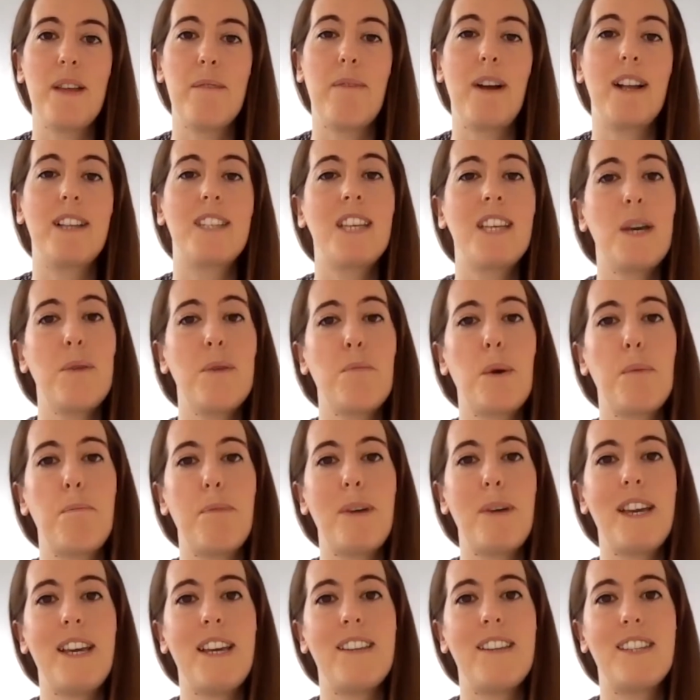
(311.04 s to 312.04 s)
my tip would
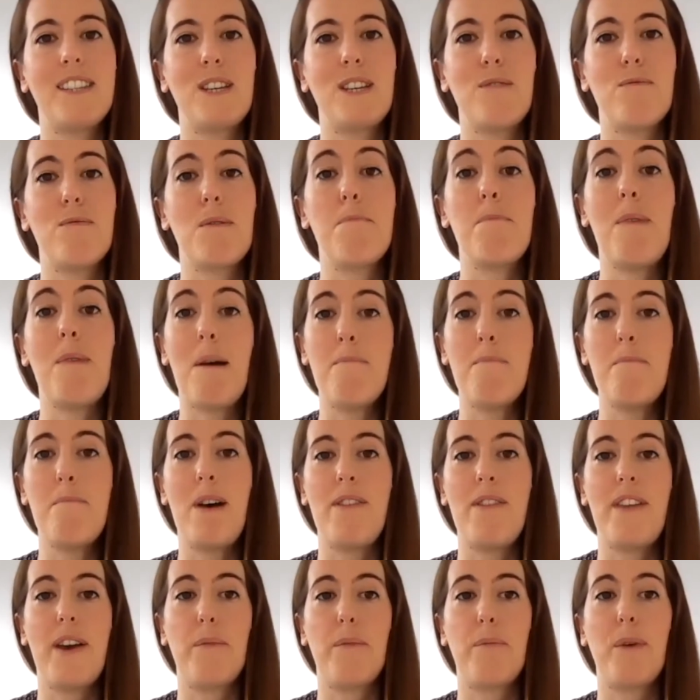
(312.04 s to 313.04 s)
be to
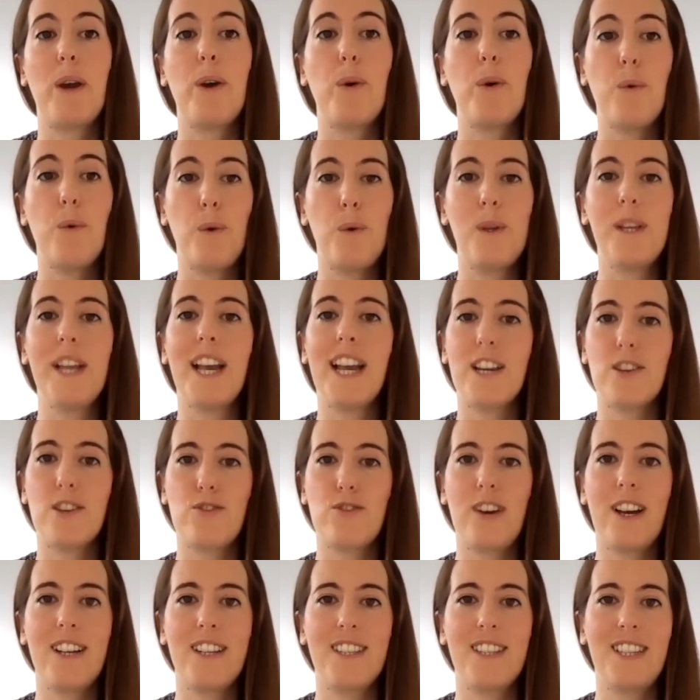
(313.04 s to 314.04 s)
remember that we're all
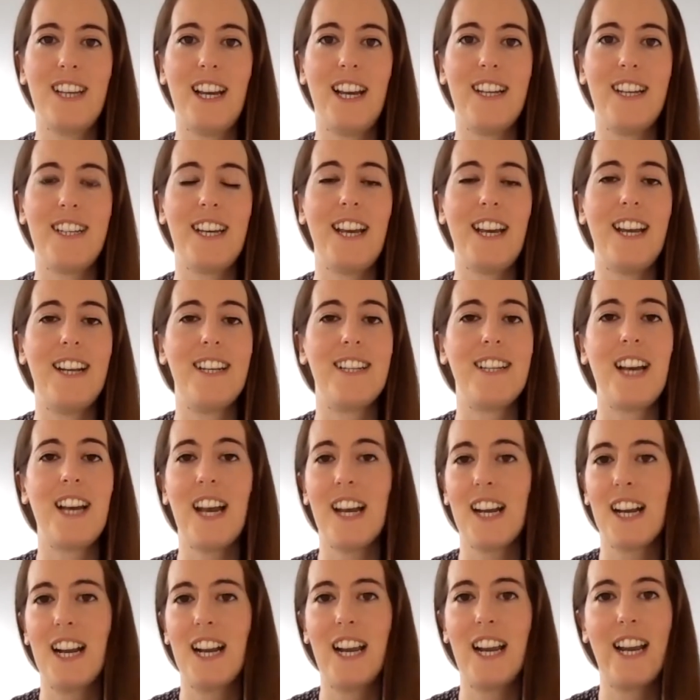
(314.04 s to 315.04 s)
interested in
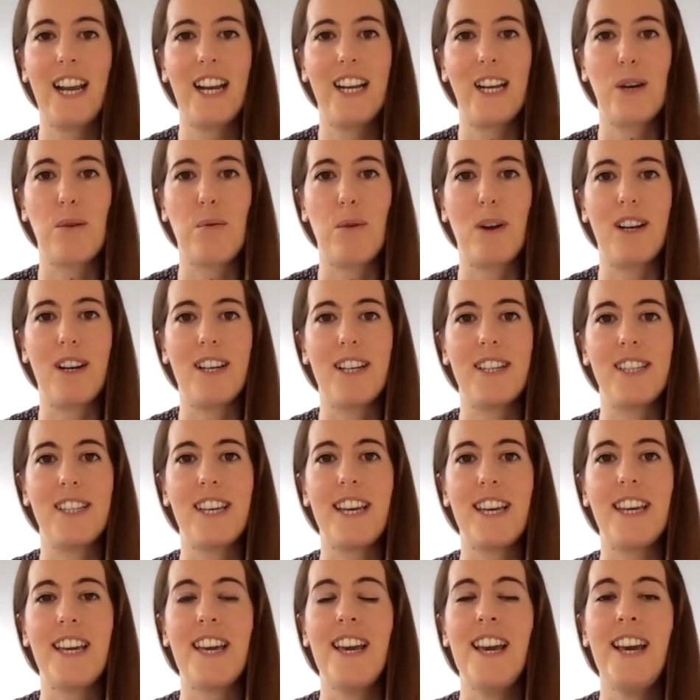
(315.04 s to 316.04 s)
tackling
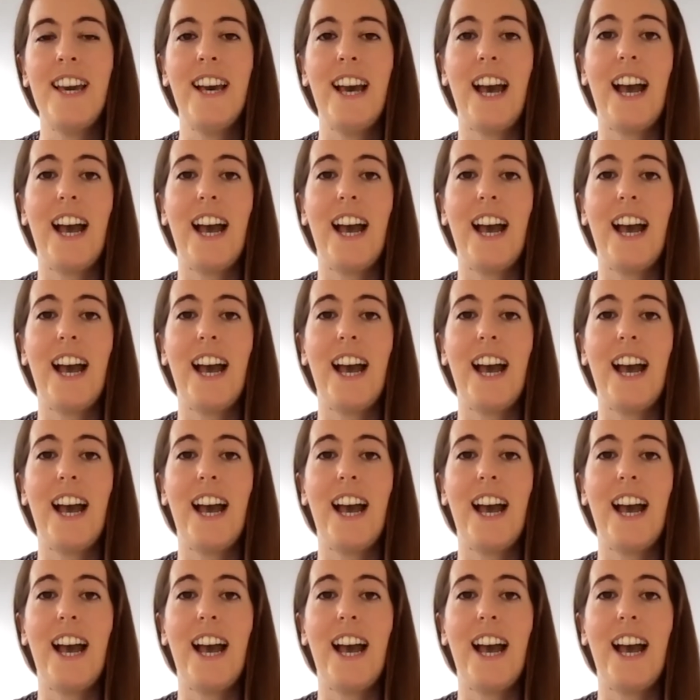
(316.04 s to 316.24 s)
inequality,